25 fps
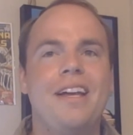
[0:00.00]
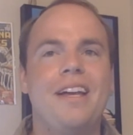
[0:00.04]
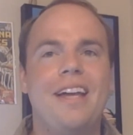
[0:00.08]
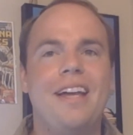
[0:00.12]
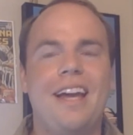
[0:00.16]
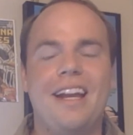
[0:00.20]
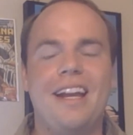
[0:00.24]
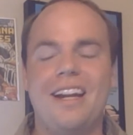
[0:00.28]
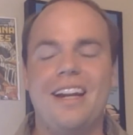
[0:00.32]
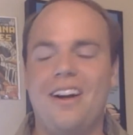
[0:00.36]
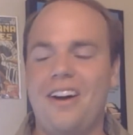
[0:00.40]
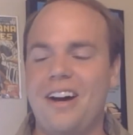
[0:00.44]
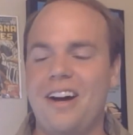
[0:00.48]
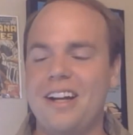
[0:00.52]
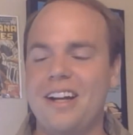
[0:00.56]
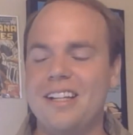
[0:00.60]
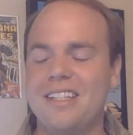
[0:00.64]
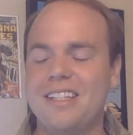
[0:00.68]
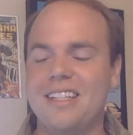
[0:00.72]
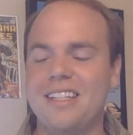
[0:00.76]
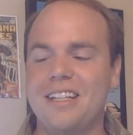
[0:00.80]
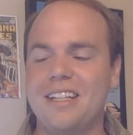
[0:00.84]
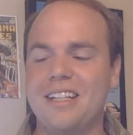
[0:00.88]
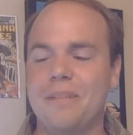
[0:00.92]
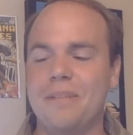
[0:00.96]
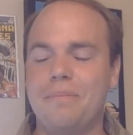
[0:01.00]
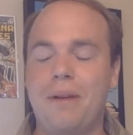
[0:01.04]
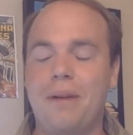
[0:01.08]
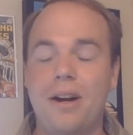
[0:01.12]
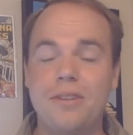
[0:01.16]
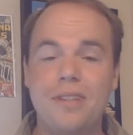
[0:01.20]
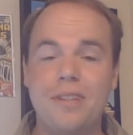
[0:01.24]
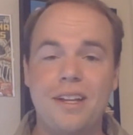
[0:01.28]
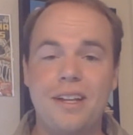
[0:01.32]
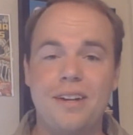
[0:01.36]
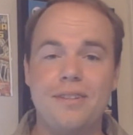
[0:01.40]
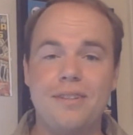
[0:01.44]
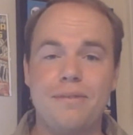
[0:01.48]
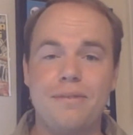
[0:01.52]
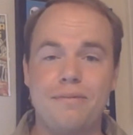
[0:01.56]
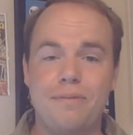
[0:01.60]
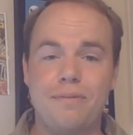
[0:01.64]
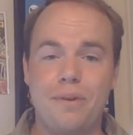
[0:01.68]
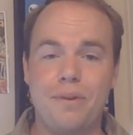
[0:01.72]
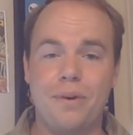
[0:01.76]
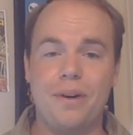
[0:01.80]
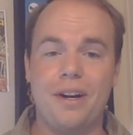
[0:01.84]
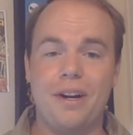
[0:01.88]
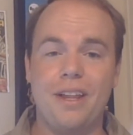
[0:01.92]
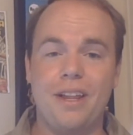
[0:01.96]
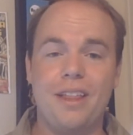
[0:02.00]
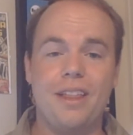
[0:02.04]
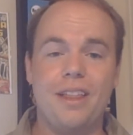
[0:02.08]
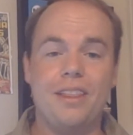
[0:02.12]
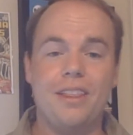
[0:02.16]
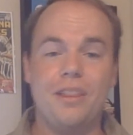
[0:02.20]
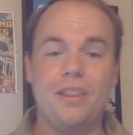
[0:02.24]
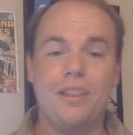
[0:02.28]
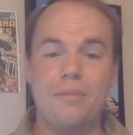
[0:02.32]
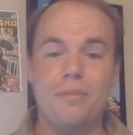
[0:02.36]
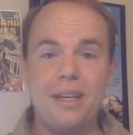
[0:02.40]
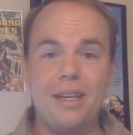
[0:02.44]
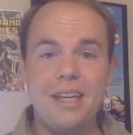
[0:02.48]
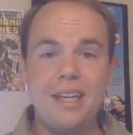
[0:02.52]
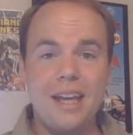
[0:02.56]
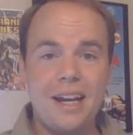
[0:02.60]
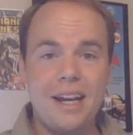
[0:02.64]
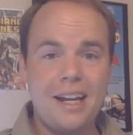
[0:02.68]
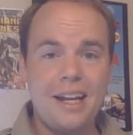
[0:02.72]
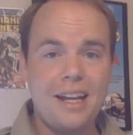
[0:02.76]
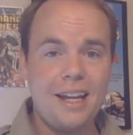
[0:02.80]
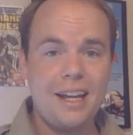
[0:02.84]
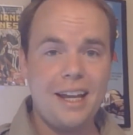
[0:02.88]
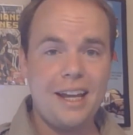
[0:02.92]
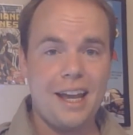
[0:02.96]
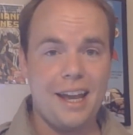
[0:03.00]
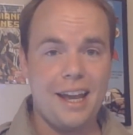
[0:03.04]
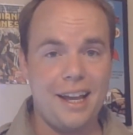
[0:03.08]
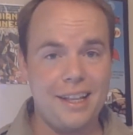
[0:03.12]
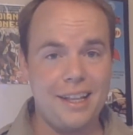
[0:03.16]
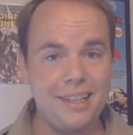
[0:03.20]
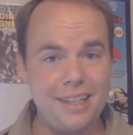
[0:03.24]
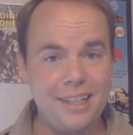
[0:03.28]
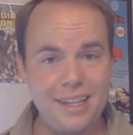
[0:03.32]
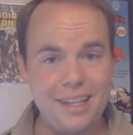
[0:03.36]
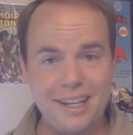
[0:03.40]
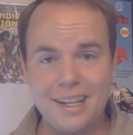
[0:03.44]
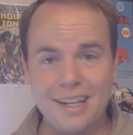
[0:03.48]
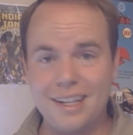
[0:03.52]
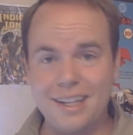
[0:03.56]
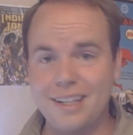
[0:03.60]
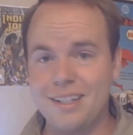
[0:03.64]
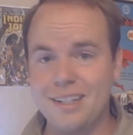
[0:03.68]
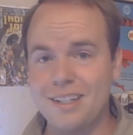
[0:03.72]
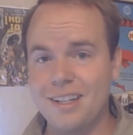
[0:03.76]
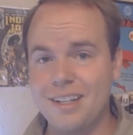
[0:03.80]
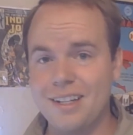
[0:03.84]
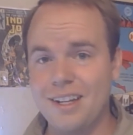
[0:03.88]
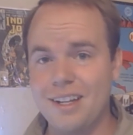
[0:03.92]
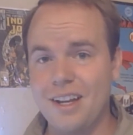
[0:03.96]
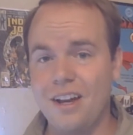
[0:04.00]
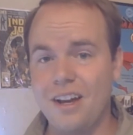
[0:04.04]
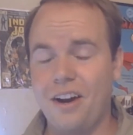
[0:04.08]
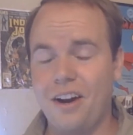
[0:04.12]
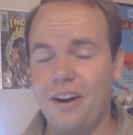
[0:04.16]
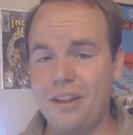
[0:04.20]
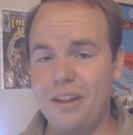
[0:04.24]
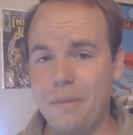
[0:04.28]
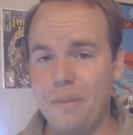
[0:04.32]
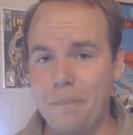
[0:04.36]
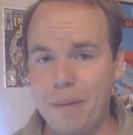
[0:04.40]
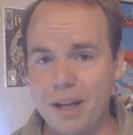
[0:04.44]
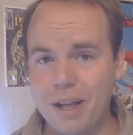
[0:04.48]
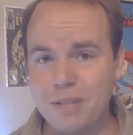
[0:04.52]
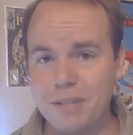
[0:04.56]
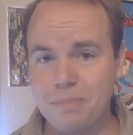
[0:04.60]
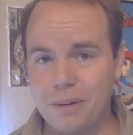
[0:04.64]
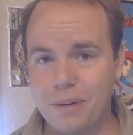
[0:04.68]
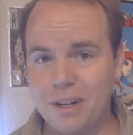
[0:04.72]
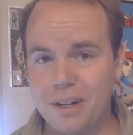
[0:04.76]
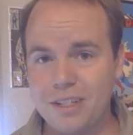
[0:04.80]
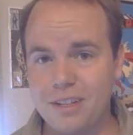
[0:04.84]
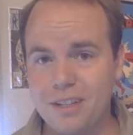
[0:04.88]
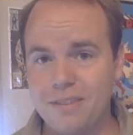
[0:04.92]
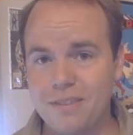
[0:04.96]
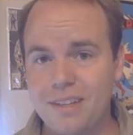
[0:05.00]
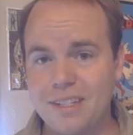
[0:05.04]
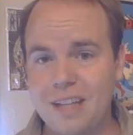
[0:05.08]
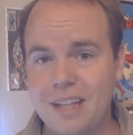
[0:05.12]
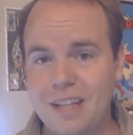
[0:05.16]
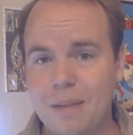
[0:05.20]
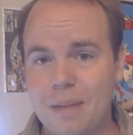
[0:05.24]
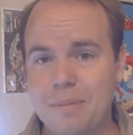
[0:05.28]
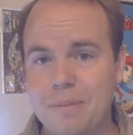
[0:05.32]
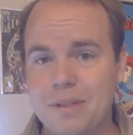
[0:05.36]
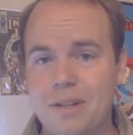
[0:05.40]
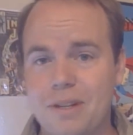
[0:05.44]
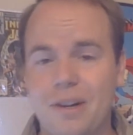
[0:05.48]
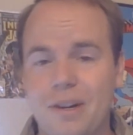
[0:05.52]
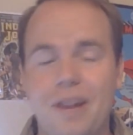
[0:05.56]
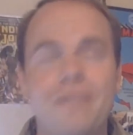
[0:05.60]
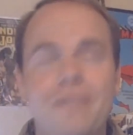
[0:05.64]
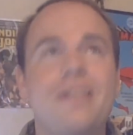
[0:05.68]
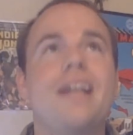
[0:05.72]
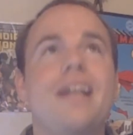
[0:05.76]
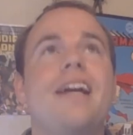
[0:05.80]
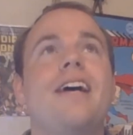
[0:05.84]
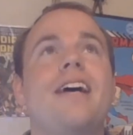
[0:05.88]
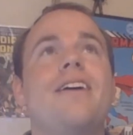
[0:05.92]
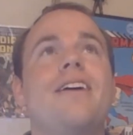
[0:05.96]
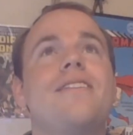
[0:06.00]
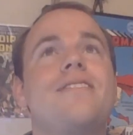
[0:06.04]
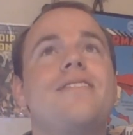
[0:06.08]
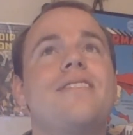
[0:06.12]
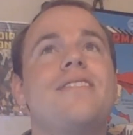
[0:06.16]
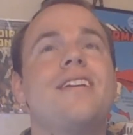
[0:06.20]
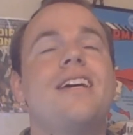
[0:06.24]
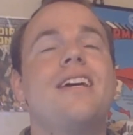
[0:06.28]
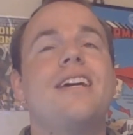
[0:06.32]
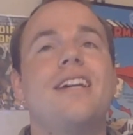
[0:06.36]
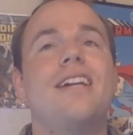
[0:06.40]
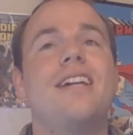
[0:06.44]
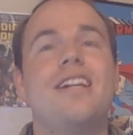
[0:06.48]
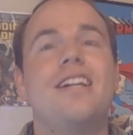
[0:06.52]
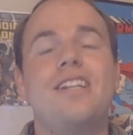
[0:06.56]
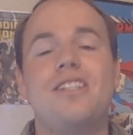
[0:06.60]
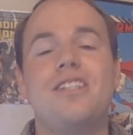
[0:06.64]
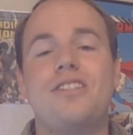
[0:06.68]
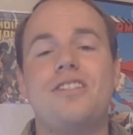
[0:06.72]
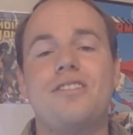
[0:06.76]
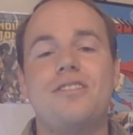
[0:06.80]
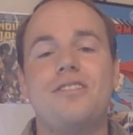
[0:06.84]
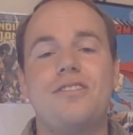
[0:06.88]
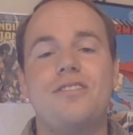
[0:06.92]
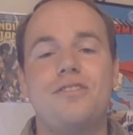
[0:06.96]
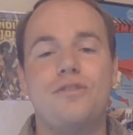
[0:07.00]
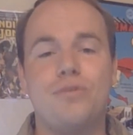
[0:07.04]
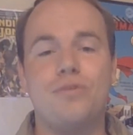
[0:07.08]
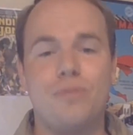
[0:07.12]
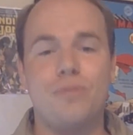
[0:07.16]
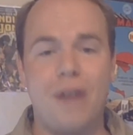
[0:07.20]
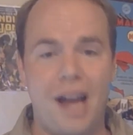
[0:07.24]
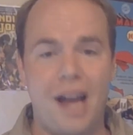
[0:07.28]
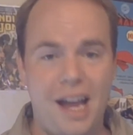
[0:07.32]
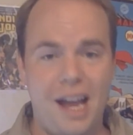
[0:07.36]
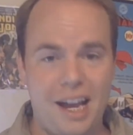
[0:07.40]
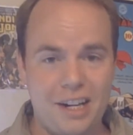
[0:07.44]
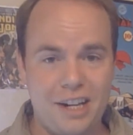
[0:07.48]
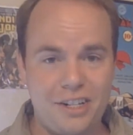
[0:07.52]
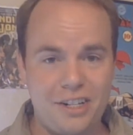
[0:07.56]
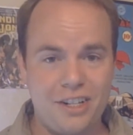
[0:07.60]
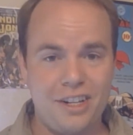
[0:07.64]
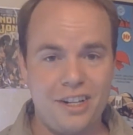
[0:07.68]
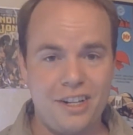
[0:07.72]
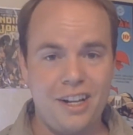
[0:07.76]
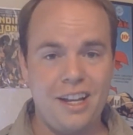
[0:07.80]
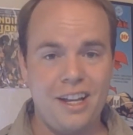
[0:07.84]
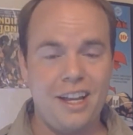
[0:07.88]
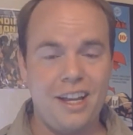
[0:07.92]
And honestly, the parts with Harrison Ford, the beginning and the end, are the best parts of this episode. Everything else is trash.